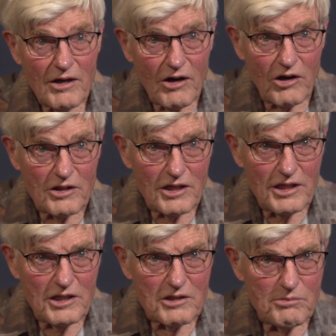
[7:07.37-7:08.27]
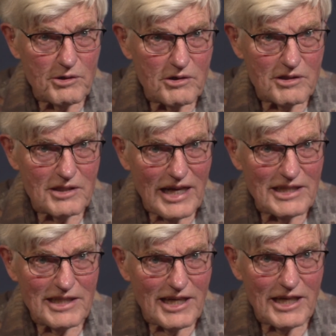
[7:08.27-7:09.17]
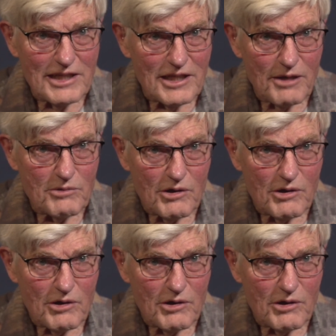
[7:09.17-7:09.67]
on the lease, because 99 times